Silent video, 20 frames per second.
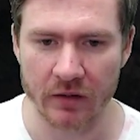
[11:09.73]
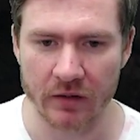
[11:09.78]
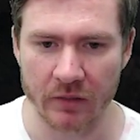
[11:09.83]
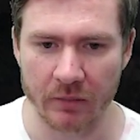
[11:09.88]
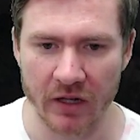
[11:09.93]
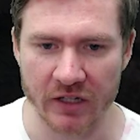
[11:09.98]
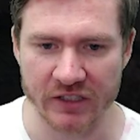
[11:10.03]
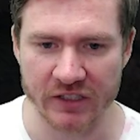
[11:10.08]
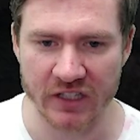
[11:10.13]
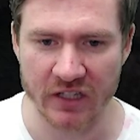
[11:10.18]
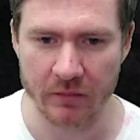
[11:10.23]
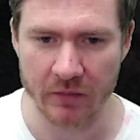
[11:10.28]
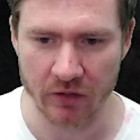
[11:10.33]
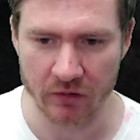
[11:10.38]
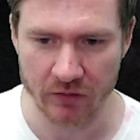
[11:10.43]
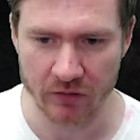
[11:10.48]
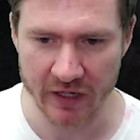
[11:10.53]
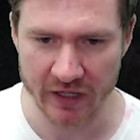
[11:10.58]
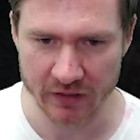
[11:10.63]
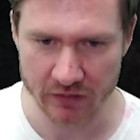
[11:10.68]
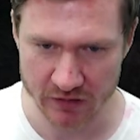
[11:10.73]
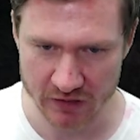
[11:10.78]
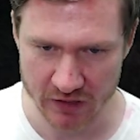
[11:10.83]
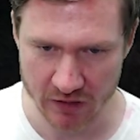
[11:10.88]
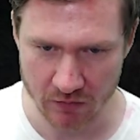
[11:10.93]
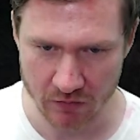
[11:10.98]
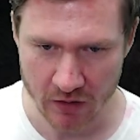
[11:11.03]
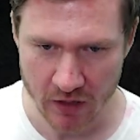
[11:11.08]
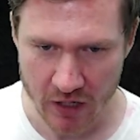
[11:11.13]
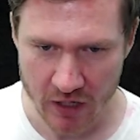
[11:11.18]
boss in the middle, right? So
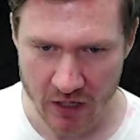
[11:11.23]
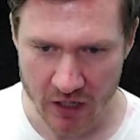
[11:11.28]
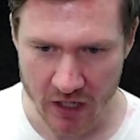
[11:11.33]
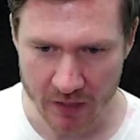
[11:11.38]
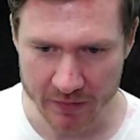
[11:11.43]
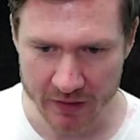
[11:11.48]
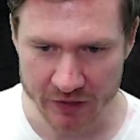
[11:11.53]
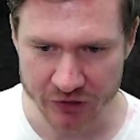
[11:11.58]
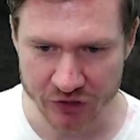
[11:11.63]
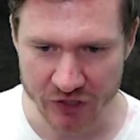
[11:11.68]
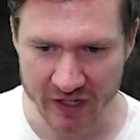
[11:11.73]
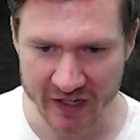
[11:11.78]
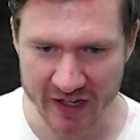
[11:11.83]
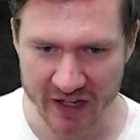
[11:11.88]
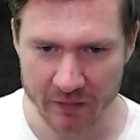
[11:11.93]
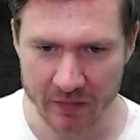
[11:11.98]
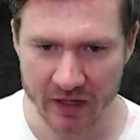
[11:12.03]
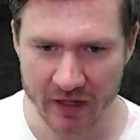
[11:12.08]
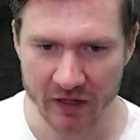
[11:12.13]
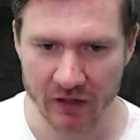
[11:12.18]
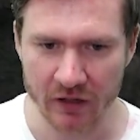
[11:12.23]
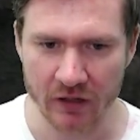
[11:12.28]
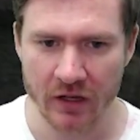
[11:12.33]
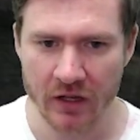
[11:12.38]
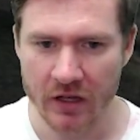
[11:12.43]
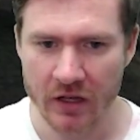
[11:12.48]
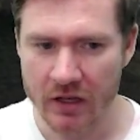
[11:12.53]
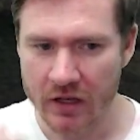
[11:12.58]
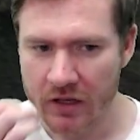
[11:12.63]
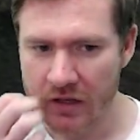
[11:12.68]
I'm going to drag him here,
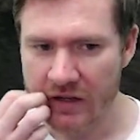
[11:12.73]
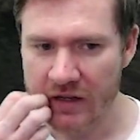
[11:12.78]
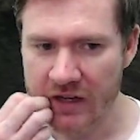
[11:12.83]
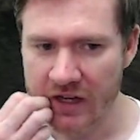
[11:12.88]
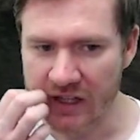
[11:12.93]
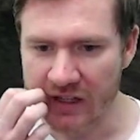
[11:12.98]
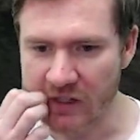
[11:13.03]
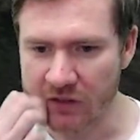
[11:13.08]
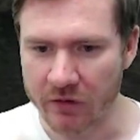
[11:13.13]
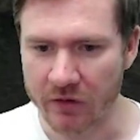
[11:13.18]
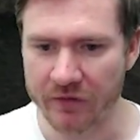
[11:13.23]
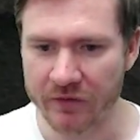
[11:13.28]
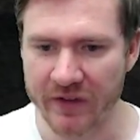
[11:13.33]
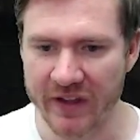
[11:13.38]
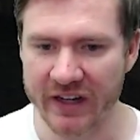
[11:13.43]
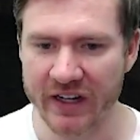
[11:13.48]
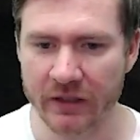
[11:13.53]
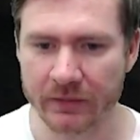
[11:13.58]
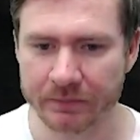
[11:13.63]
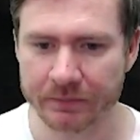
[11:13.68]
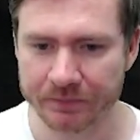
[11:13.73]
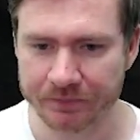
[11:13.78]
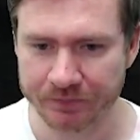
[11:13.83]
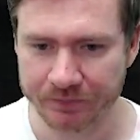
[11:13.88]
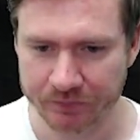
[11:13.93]
and then Ravenna.